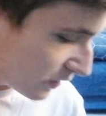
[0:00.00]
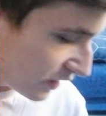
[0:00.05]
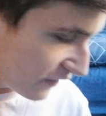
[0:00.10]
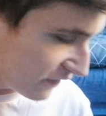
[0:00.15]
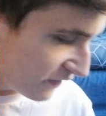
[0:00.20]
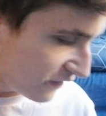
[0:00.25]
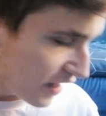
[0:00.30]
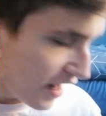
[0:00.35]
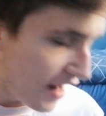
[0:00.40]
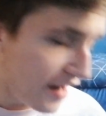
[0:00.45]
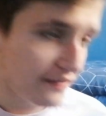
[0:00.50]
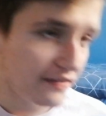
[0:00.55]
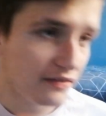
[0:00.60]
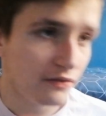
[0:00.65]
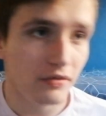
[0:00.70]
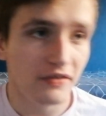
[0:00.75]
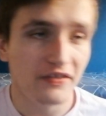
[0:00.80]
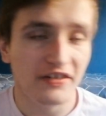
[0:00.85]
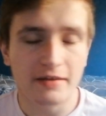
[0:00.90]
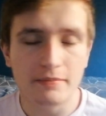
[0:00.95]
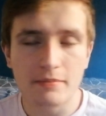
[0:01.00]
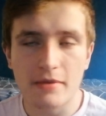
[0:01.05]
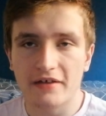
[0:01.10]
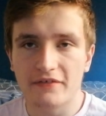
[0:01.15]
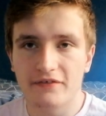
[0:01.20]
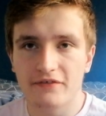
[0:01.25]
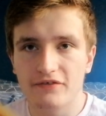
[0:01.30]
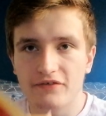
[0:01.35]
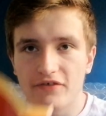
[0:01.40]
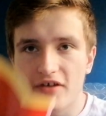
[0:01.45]
gonna get started with like my
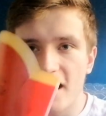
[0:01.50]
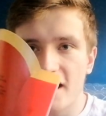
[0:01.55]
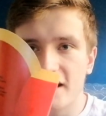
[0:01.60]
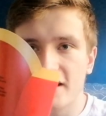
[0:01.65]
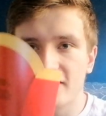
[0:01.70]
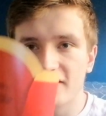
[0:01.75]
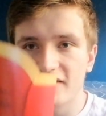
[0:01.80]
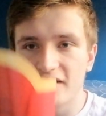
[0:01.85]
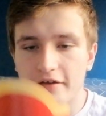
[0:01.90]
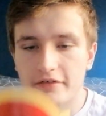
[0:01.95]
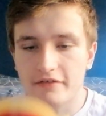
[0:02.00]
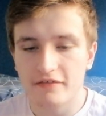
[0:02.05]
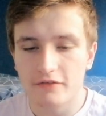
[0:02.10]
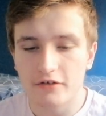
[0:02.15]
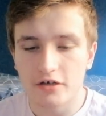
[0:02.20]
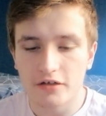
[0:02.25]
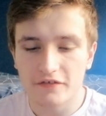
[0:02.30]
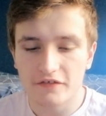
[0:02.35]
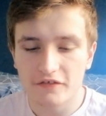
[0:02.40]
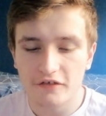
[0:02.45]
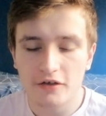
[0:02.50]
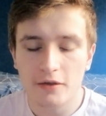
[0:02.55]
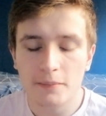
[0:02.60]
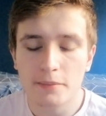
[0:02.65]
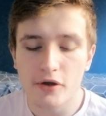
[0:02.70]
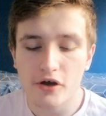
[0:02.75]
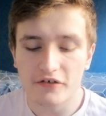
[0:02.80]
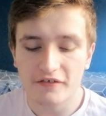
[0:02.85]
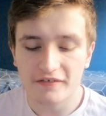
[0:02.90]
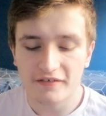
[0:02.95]
fries now. So I've got two
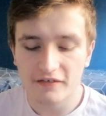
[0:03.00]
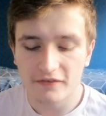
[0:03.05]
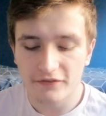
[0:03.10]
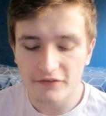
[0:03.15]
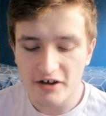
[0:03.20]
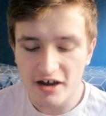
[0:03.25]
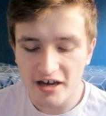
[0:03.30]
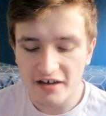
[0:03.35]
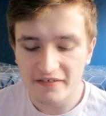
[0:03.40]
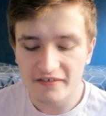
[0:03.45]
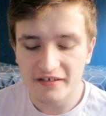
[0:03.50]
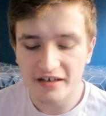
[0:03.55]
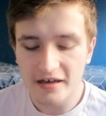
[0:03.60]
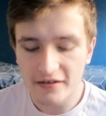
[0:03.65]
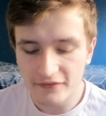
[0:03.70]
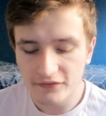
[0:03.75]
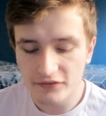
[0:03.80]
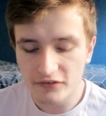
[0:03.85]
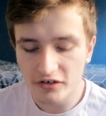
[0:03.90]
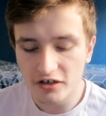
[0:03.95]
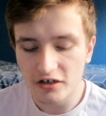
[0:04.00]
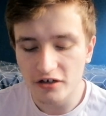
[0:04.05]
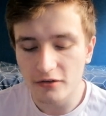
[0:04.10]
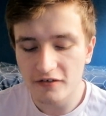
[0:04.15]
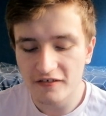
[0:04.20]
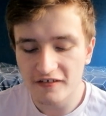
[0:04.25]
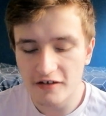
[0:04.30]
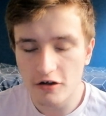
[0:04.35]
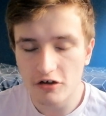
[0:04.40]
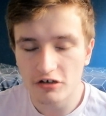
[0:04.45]
boxes of fries to get through
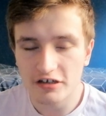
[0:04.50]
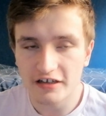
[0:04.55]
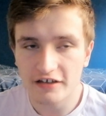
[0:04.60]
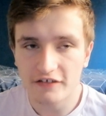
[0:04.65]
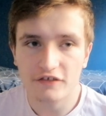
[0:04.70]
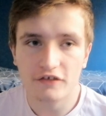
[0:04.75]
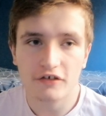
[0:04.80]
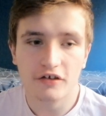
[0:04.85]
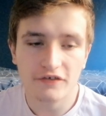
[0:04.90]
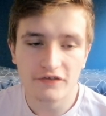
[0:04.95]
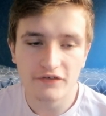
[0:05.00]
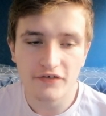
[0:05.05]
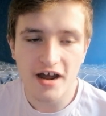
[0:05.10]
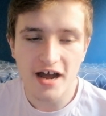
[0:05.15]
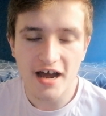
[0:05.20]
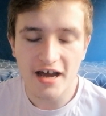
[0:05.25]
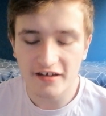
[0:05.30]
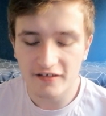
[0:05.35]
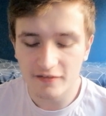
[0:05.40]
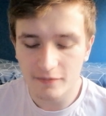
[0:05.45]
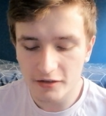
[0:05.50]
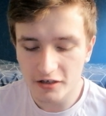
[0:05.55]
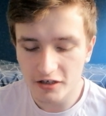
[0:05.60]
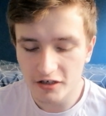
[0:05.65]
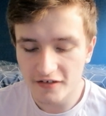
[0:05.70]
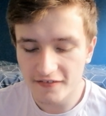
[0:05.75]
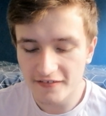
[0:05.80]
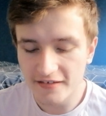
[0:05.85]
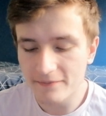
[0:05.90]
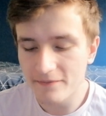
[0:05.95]
because I ordered like two fries
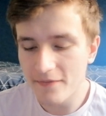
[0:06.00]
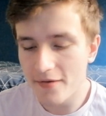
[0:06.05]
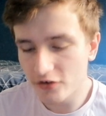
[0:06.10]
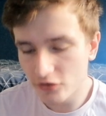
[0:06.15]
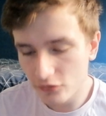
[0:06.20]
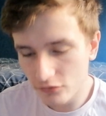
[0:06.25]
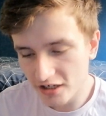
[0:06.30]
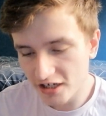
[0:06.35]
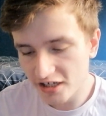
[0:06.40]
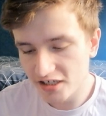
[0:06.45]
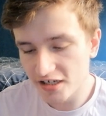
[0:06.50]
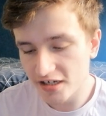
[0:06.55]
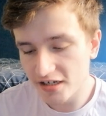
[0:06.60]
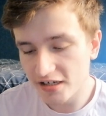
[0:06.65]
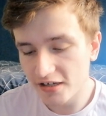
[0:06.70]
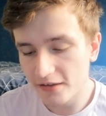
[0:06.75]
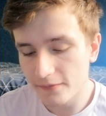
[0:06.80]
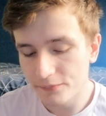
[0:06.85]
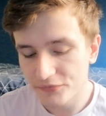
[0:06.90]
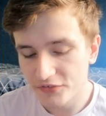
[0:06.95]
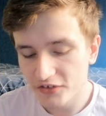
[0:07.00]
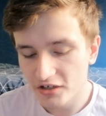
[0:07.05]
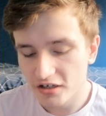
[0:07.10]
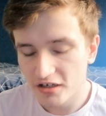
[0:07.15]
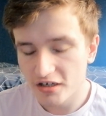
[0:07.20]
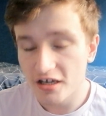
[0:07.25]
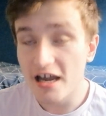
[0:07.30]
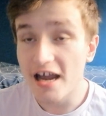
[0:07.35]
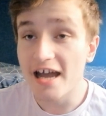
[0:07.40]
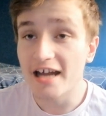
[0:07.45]
because I'm very greedy
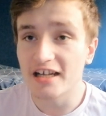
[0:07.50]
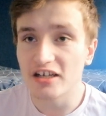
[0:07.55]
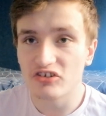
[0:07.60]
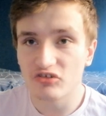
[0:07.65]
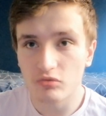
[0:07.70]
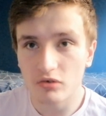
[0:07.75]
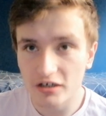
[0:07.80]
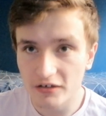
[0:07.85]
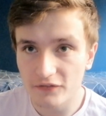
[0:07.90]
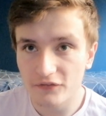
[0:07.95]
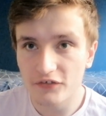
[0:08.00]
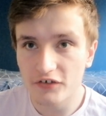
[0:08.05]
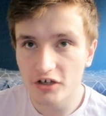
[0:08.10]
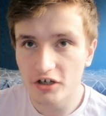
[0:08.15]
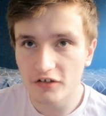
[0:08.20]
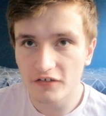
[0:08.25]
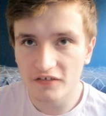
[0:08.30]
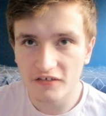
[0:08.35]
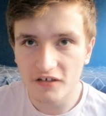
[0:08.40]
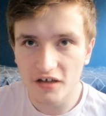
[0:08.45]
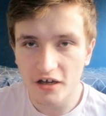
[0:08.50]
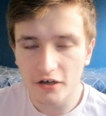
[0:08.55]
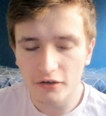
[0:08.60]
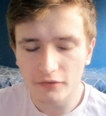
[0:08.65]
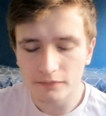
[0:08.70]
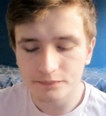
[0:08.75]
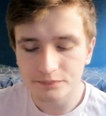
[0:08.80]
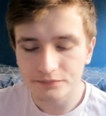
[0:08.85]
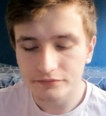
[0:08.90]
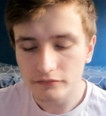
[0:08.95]
and I just wanted food,
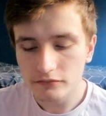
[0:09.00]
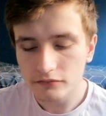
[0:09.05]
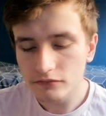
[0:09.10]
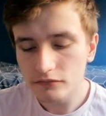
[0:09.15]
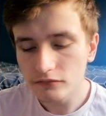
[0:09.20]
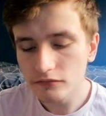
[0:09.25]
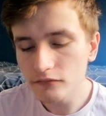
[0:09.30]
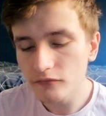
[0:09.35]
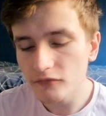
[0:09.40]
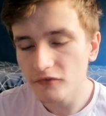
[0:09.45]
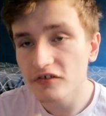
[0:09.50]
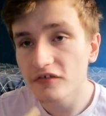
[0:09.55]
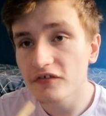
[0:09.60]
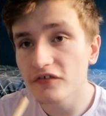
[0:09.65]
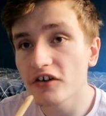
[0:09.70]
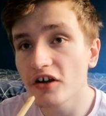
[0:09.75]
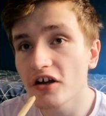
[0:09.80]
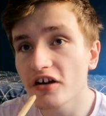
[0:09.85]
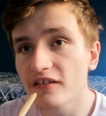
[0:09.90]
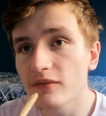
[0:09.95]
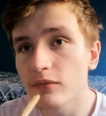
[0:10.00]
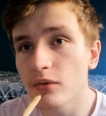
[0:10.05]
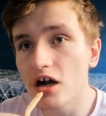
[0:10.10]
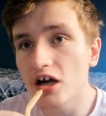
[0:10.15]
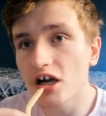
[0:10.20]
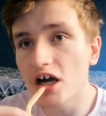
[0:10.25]
so. Food is what